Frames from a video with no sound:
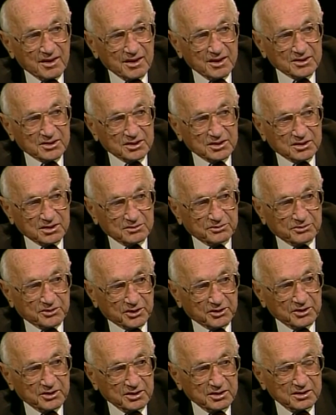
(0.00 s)
It's a
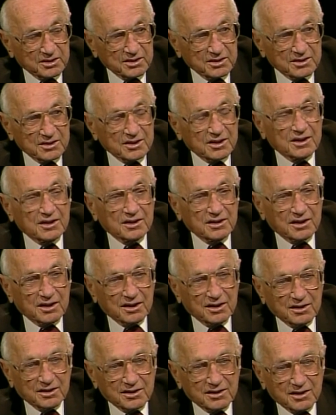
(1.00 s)
very,
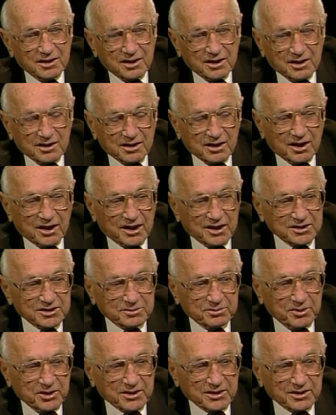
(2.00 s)
I
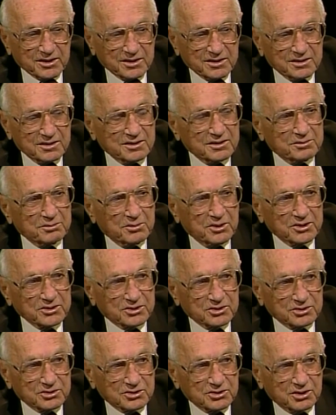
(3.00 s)
spent a
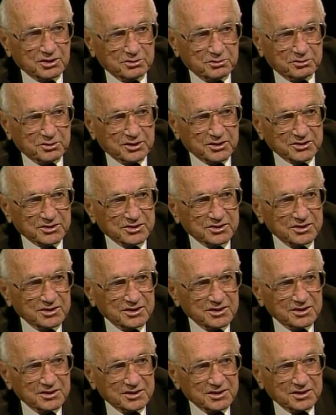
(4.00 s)
month or so once
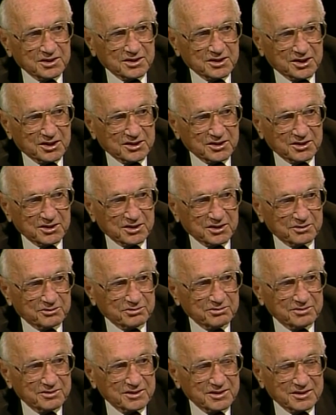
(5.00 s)
in India.
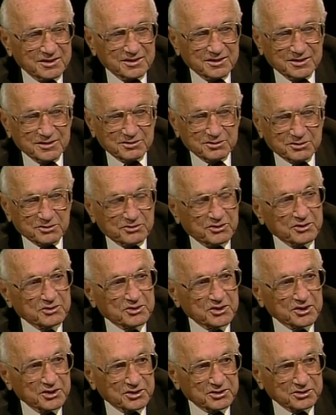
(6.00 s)
This was
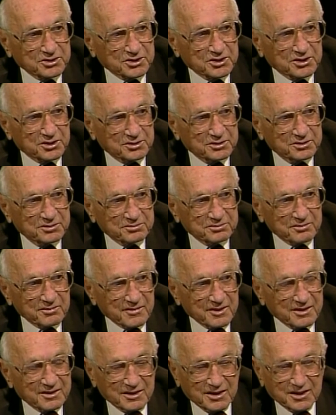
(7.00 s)
50 years ago,
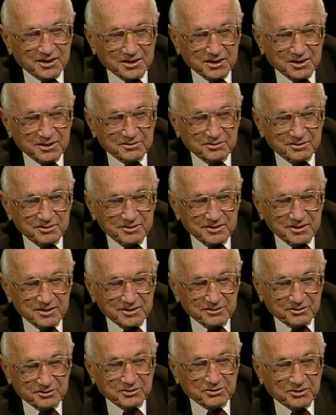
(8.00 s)

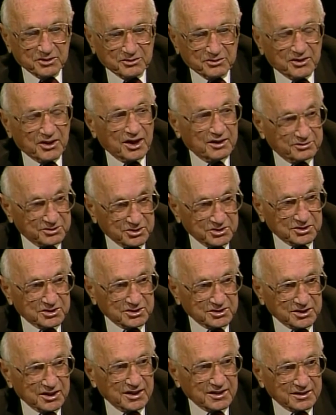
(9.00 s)
1955, just
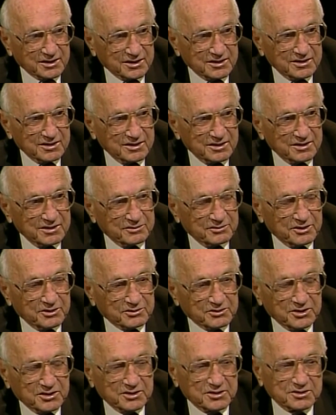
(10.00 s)
exactly
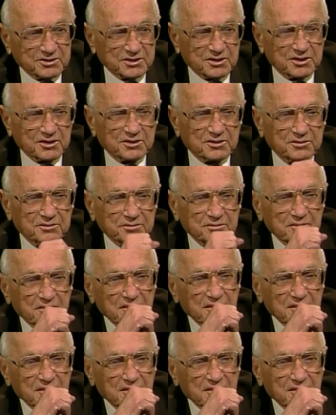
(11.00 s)
50 years ago.